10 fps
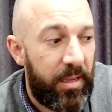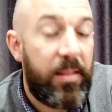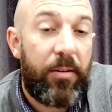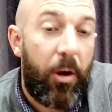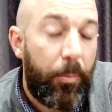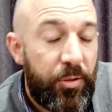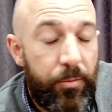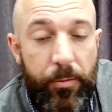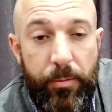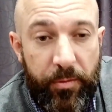And there are optional
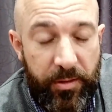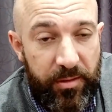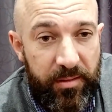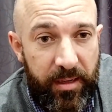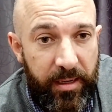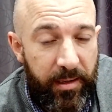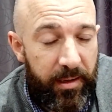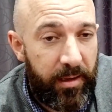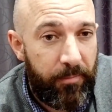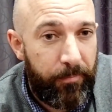rules, I should say,
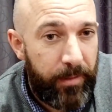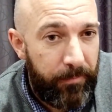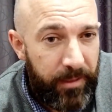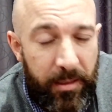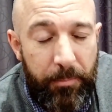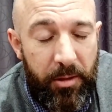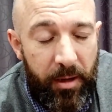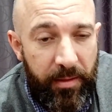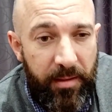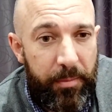and we didn't apply
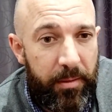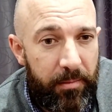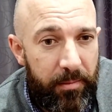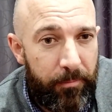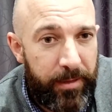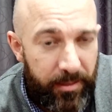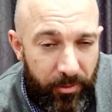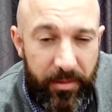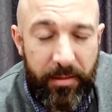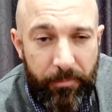these, but we
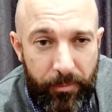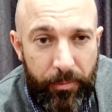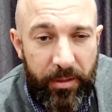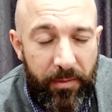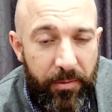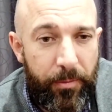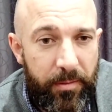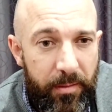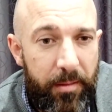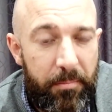looked at the rules afterwards
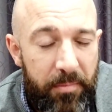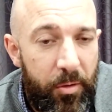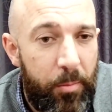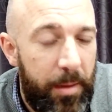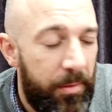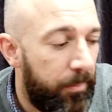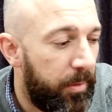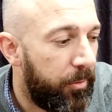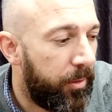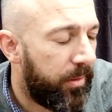and thought maybe it would be
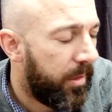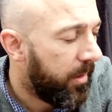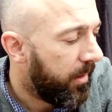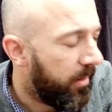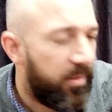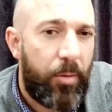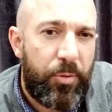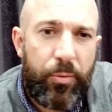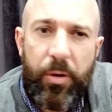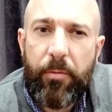worth. There's an
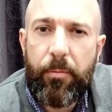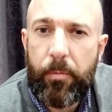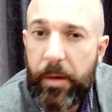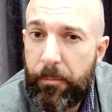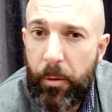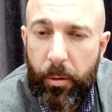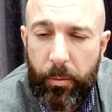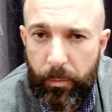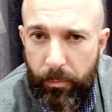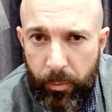optional kind of
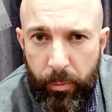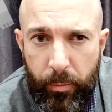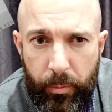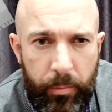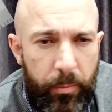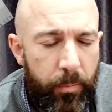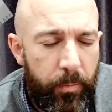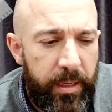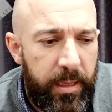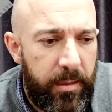re-roll rule
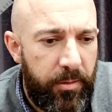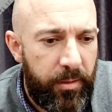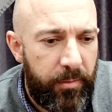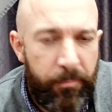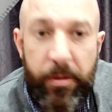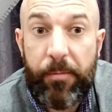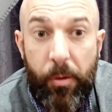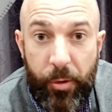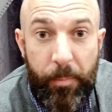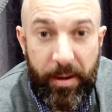where you can
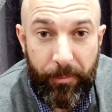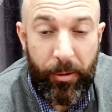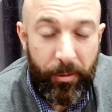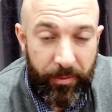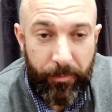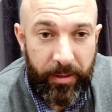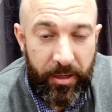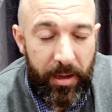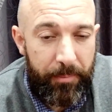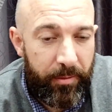re-roll your battle roll if you're really
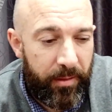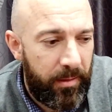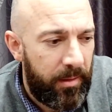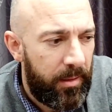not happy with it.